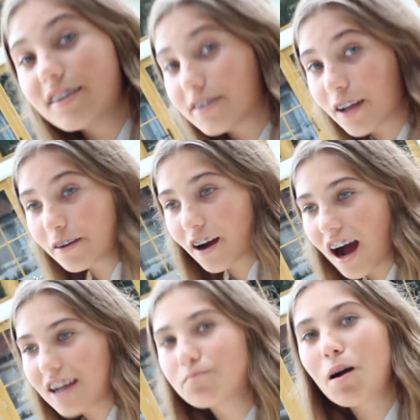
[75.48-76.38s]
So
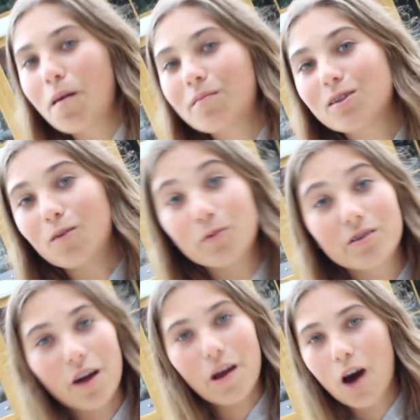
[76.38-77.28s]
guys, my mum is
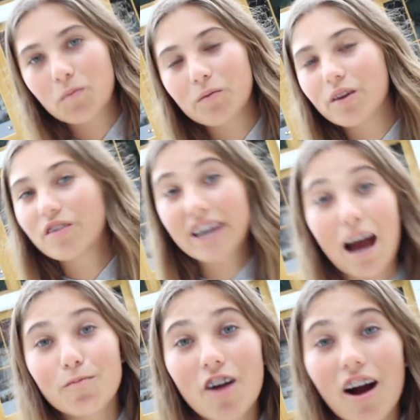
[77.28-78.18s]
also helping me with the
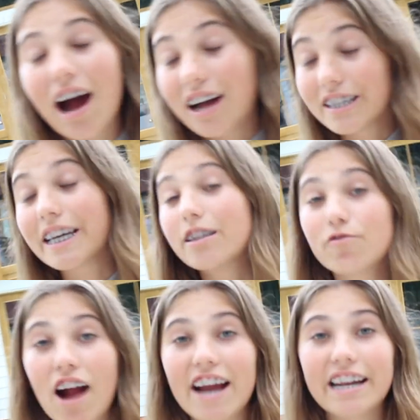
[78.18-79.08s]
camera as it
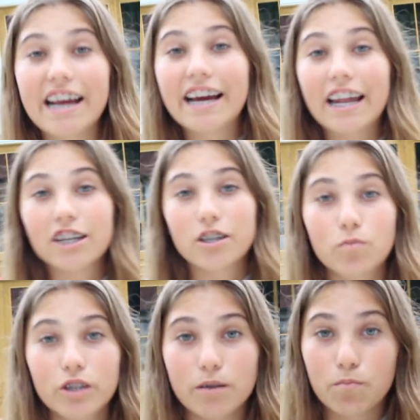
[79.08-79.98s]
is raining and I
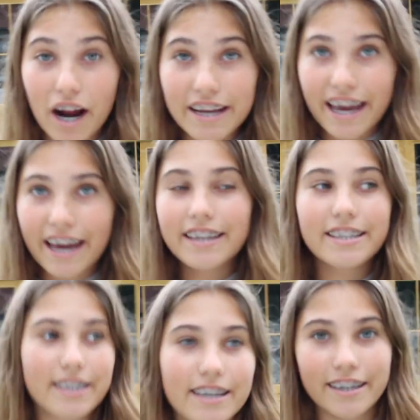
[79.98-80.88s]
don't want to break
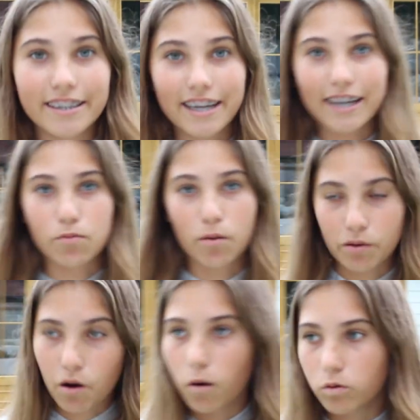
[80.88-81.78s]
it because that is
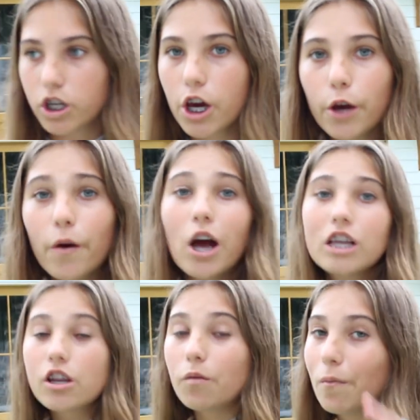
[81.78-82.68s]
probably what I'll do.
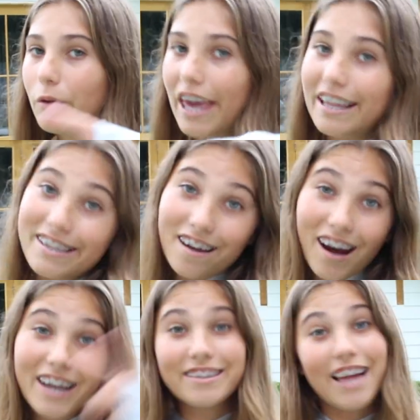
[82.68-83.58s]
So when we get
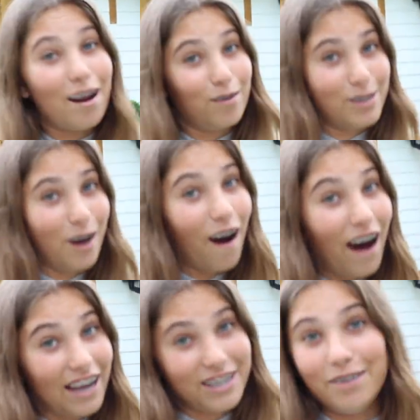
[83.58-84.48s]
inside, then I'll start
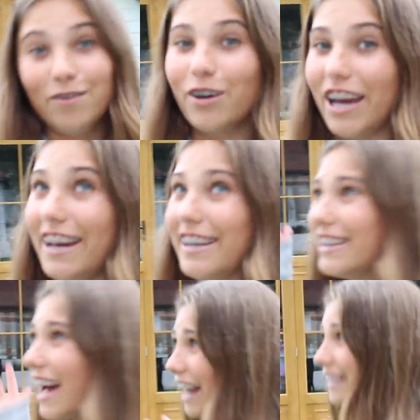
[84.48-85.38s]
actually vlogging.
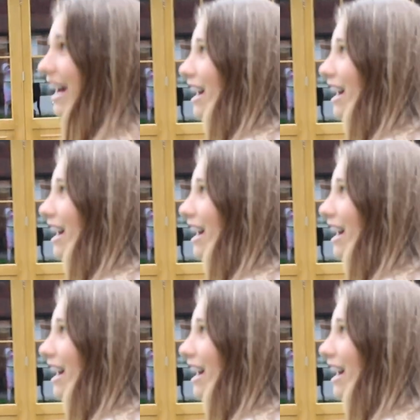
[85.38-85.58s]
And it's